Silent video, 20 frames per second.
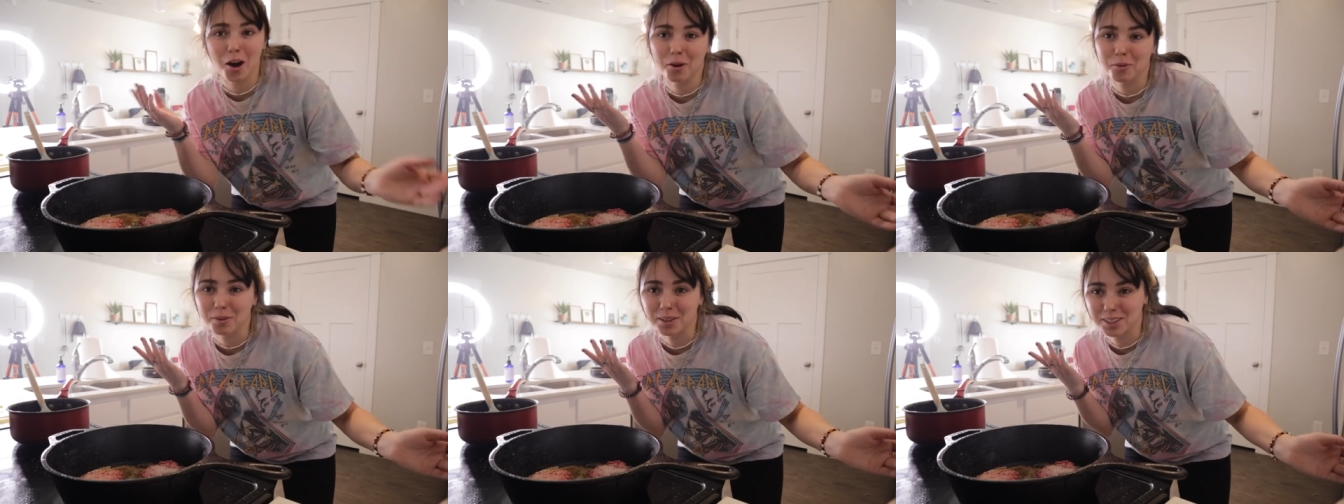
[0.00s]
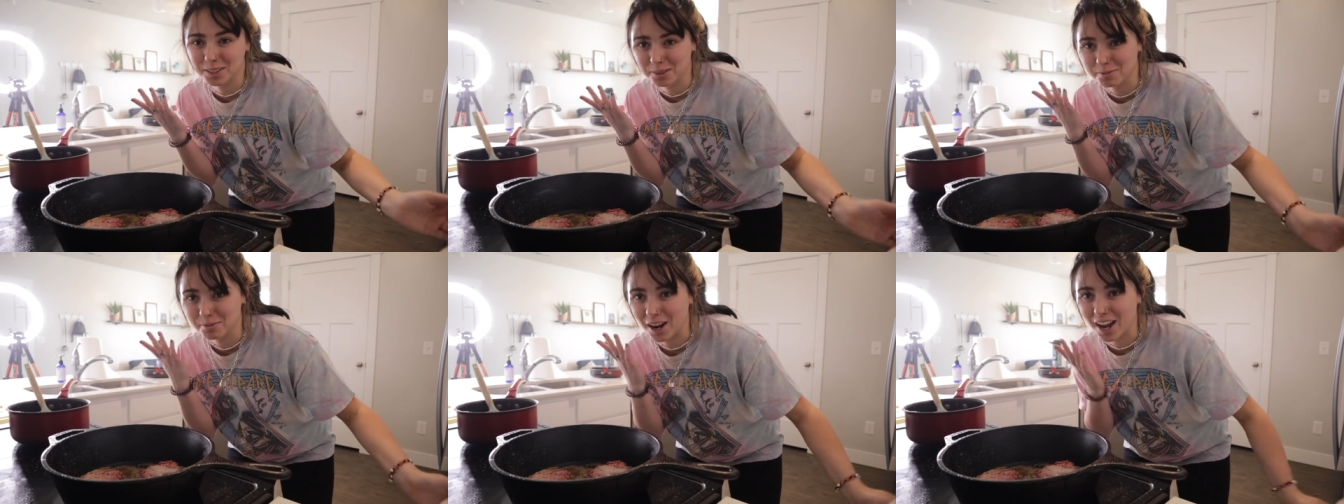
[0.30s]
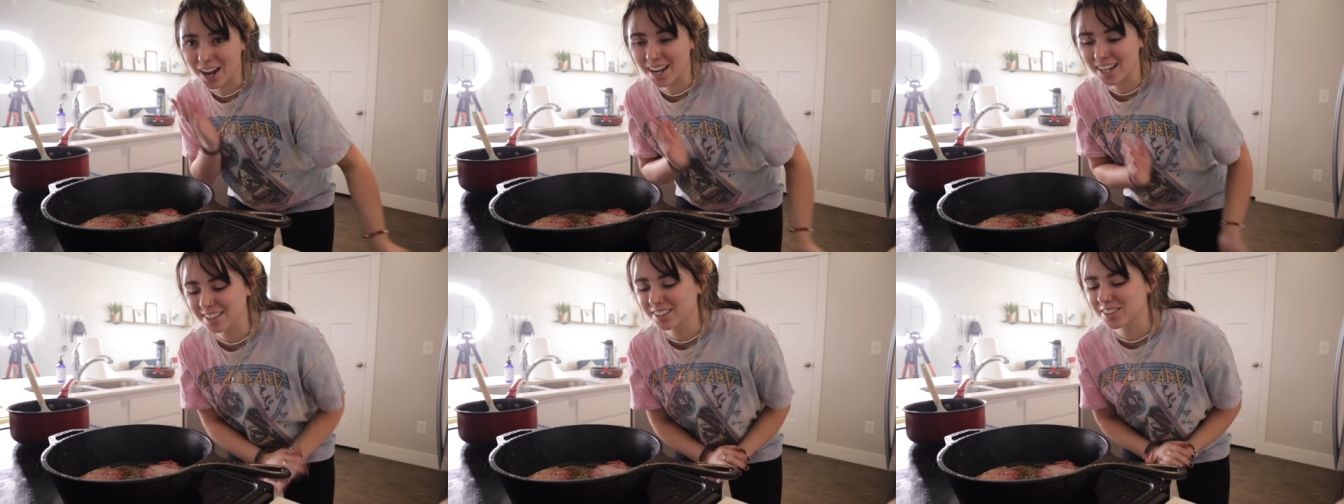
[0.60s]
Are we
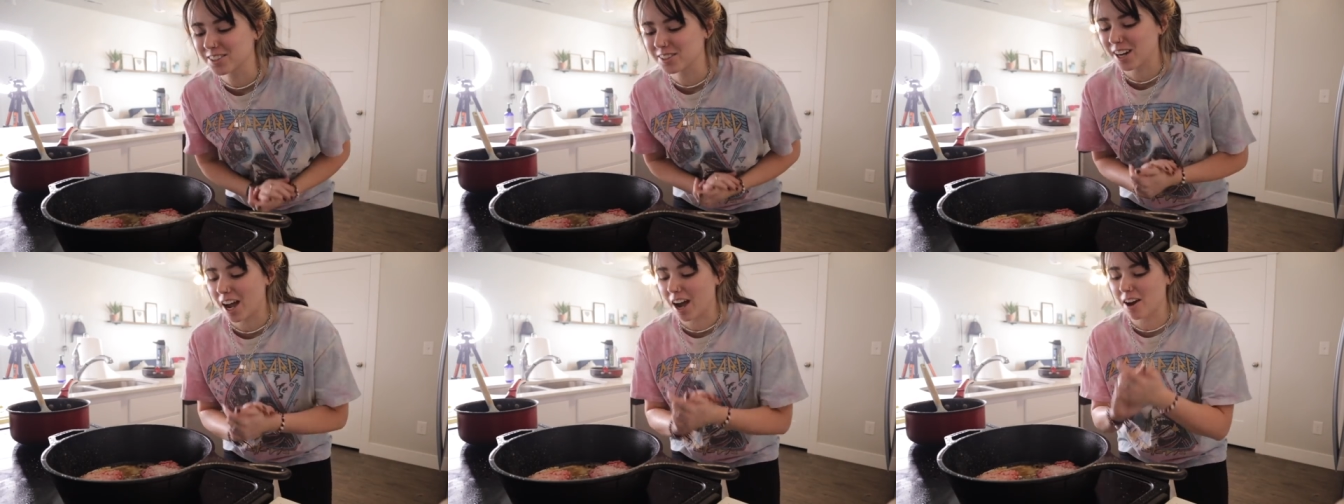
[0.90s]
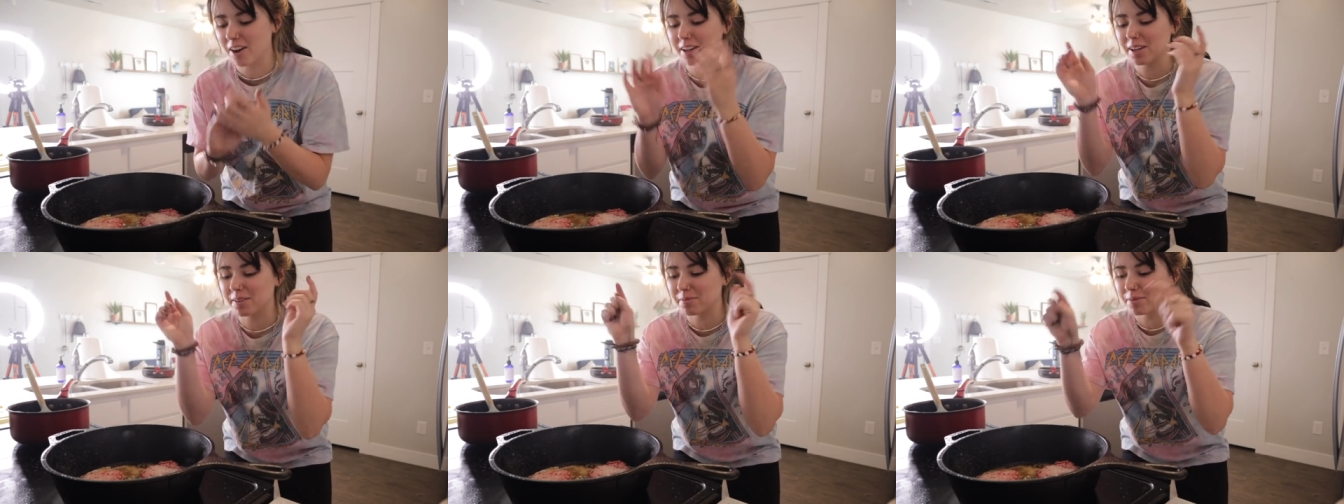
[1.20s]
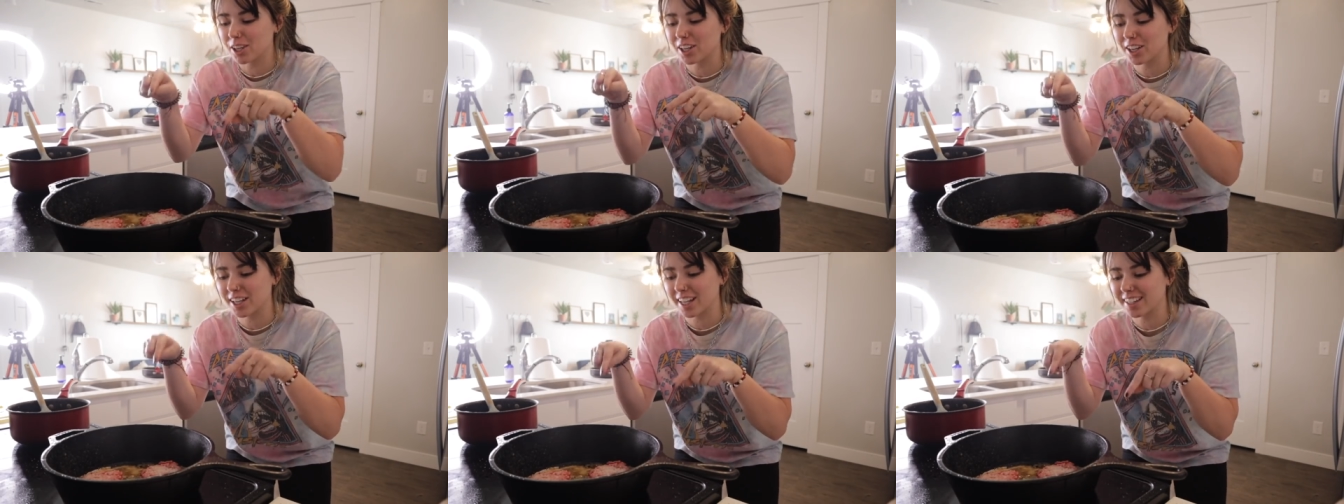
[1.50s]
surprised? So now I am
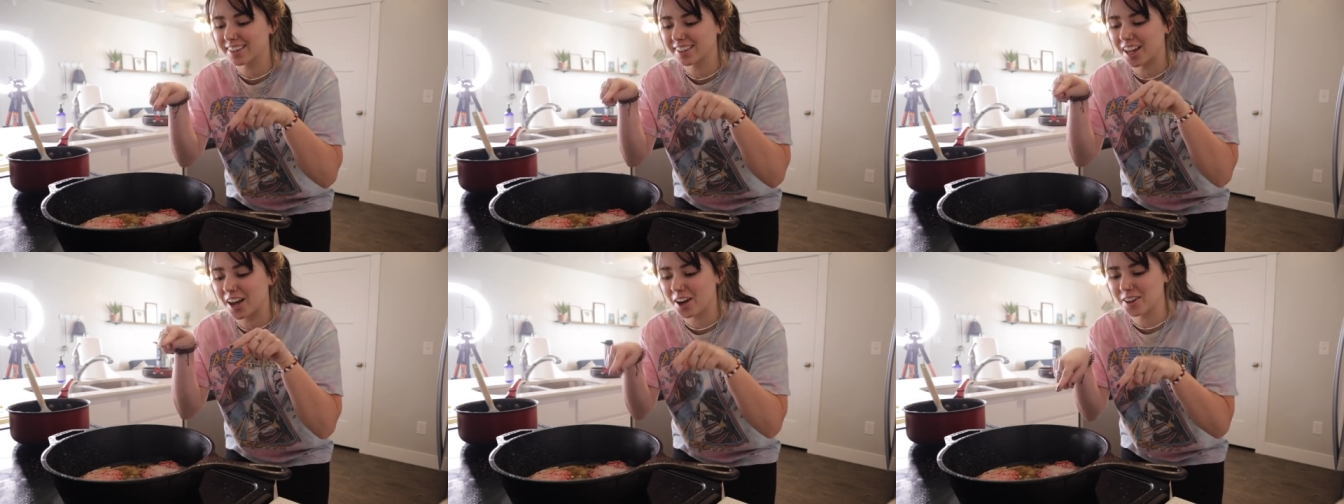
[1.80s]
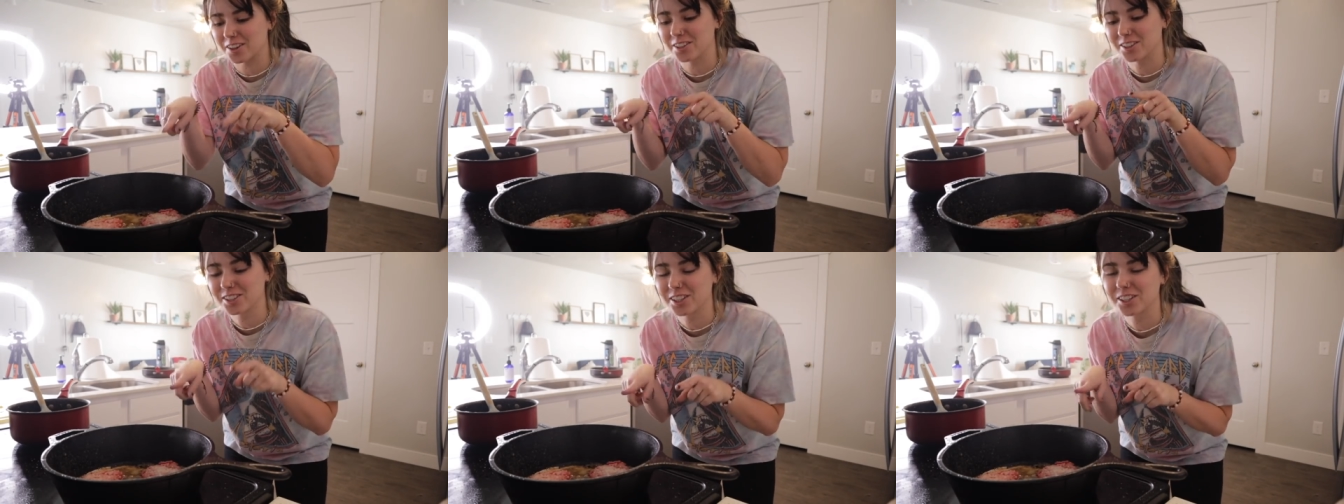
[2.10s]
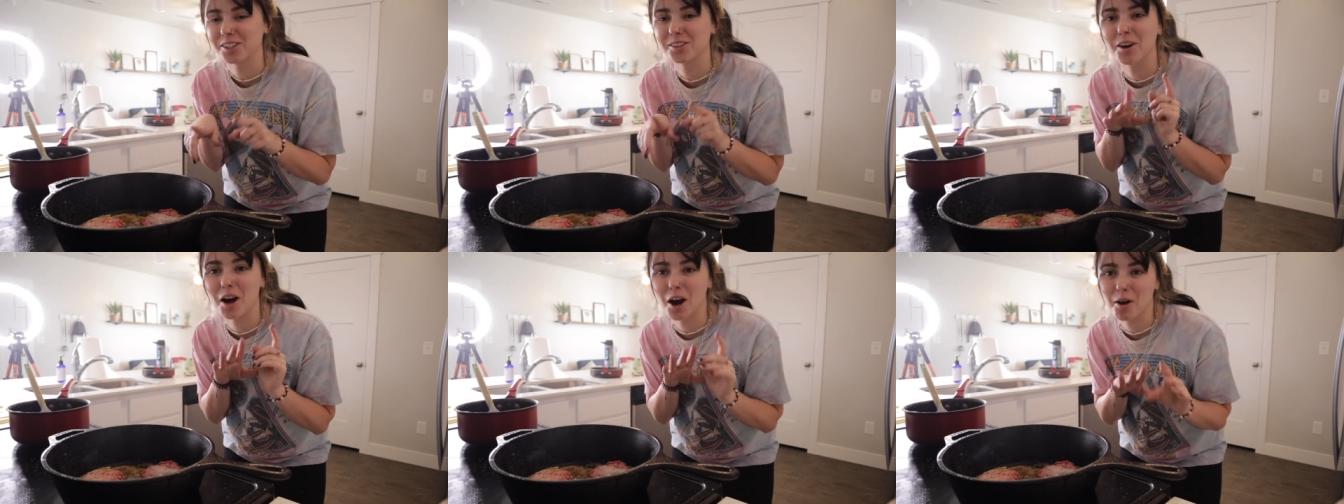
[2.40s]
cooking the other
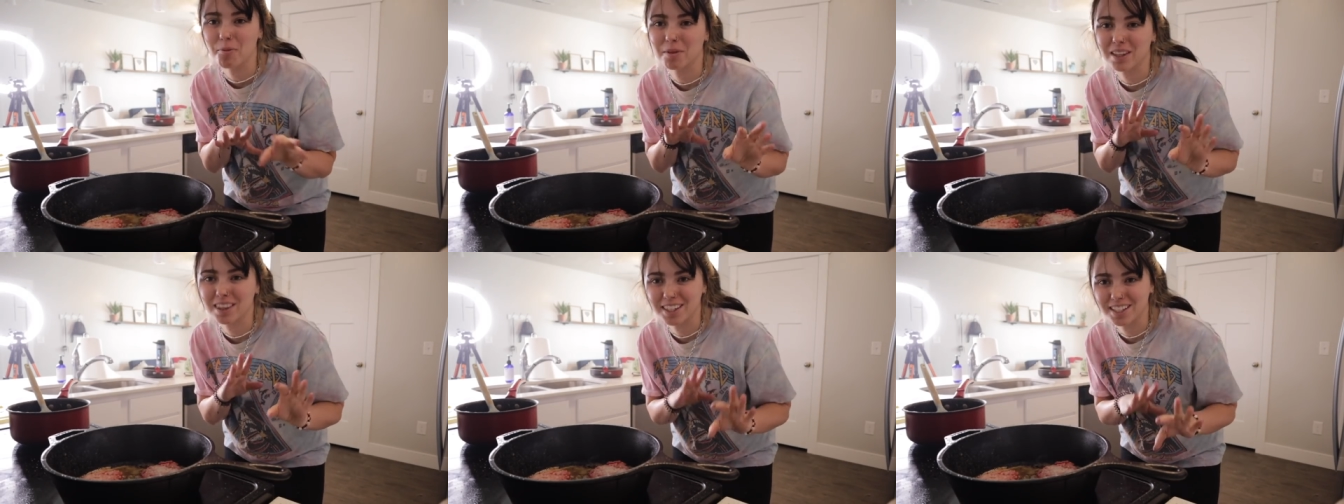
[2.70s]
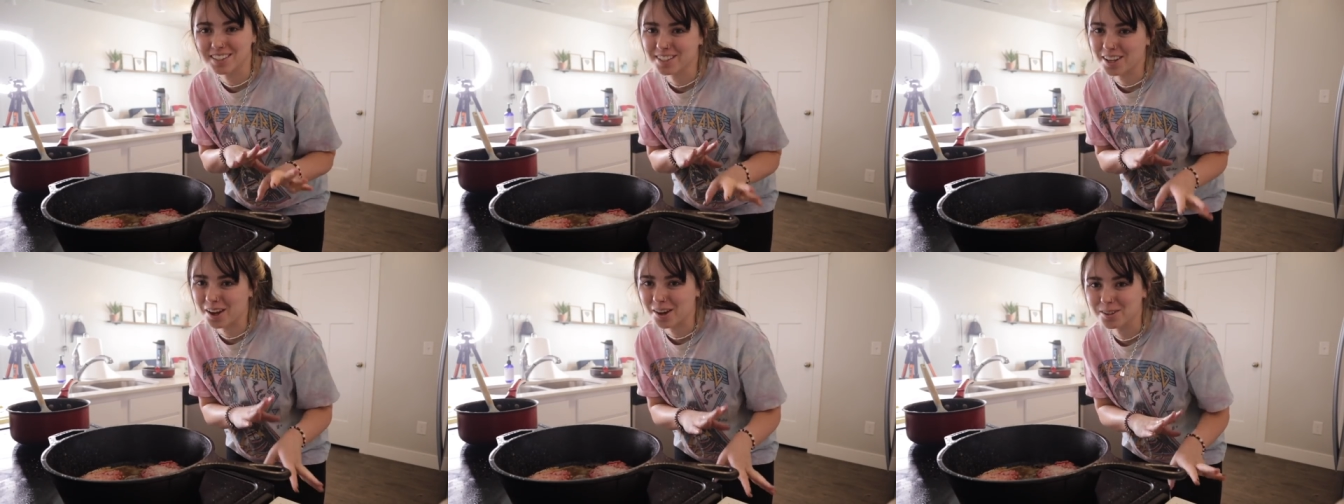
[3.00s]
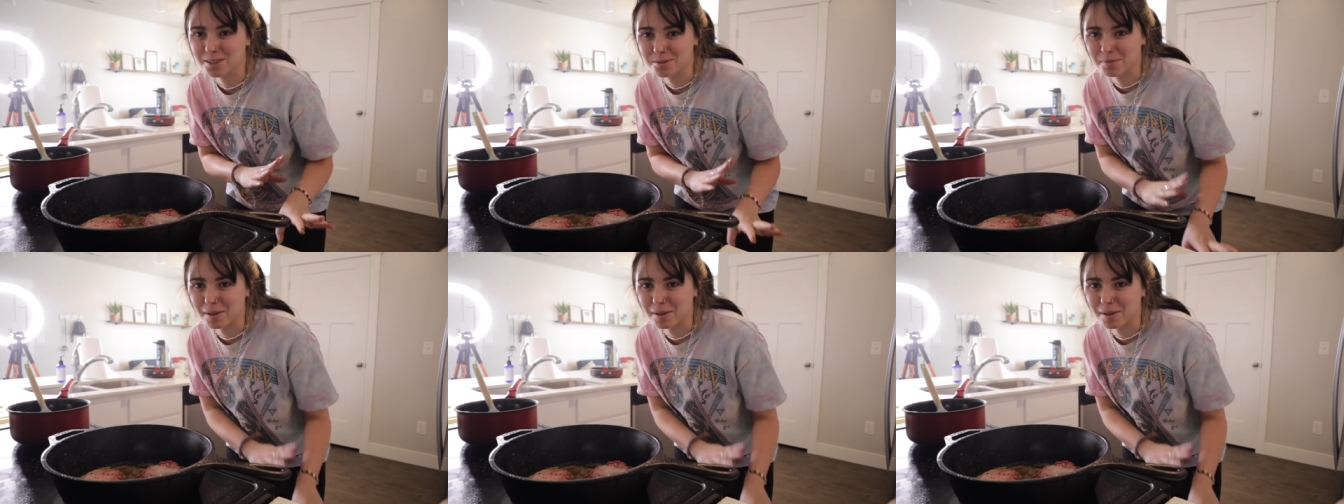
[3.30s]
two, hoping this goes